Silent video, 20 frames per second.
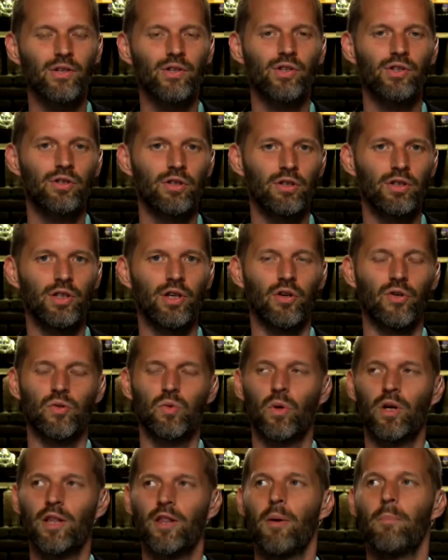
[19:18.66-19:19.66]
Studios,
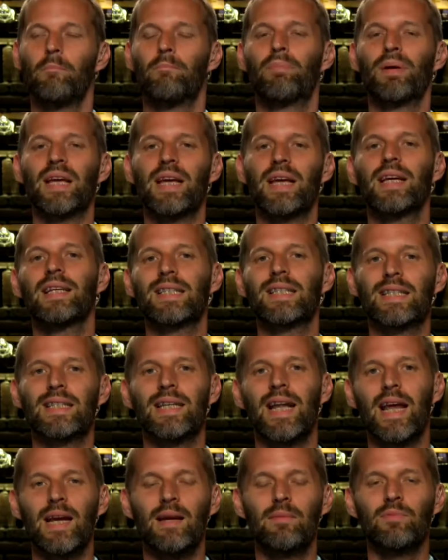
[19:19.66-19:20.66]
one of the biggest
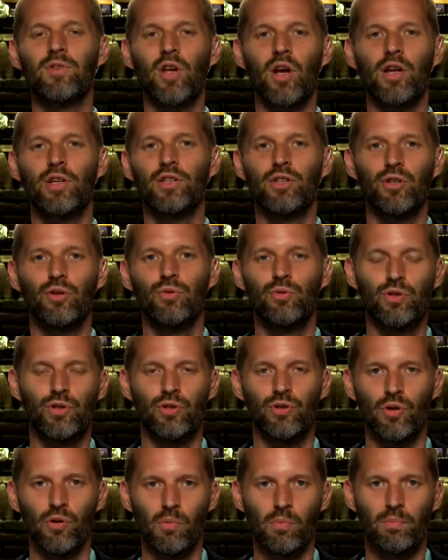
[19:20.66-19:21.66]
names on
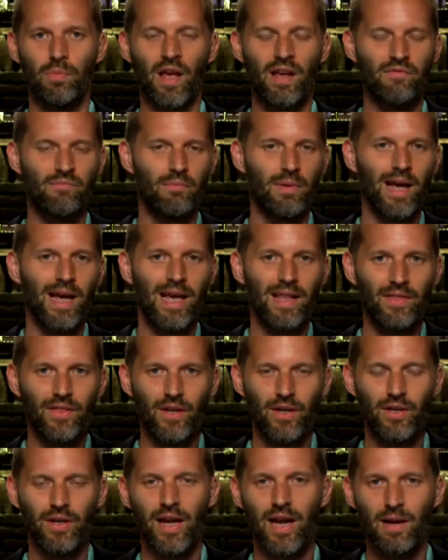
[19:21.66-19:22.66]
YouTube. They've made
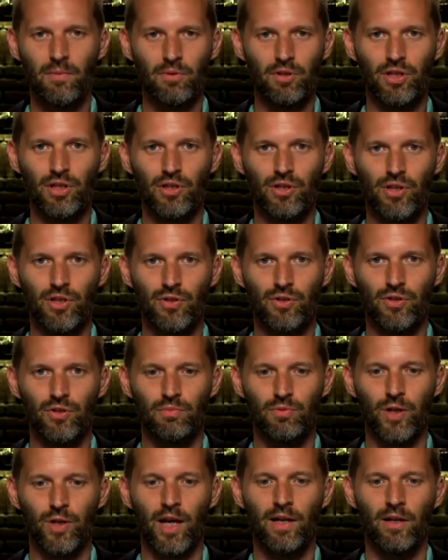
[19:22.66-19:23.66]
their name with their
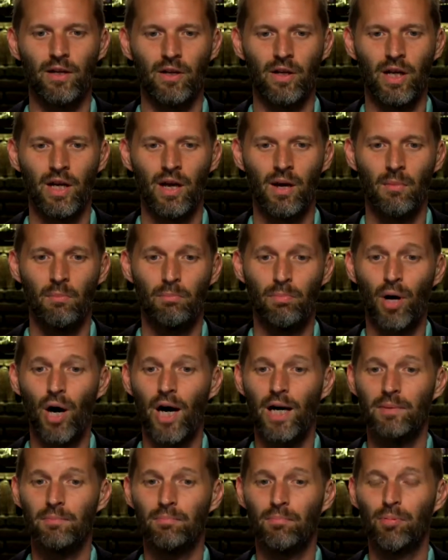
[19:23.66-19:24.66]
YouTube channel,
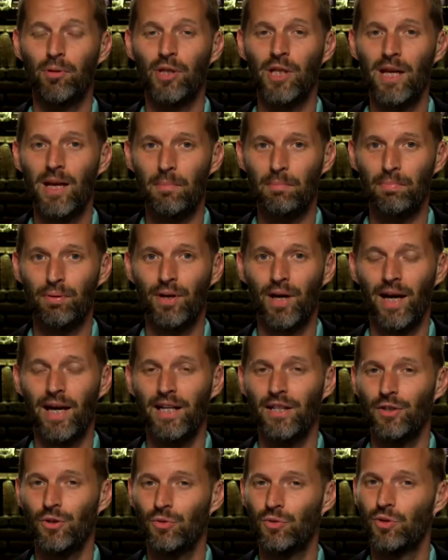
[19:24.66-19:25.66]
bought Blip, a
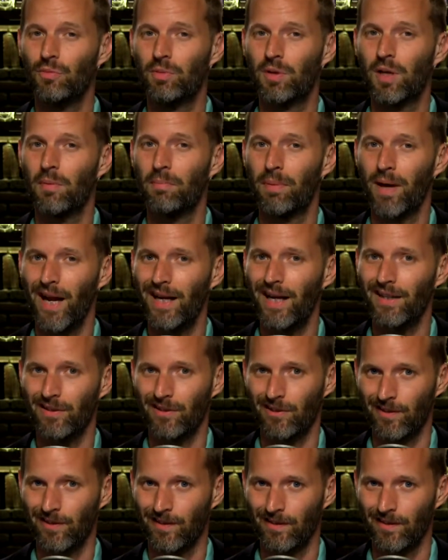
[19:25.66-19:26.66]
YouTube competitor.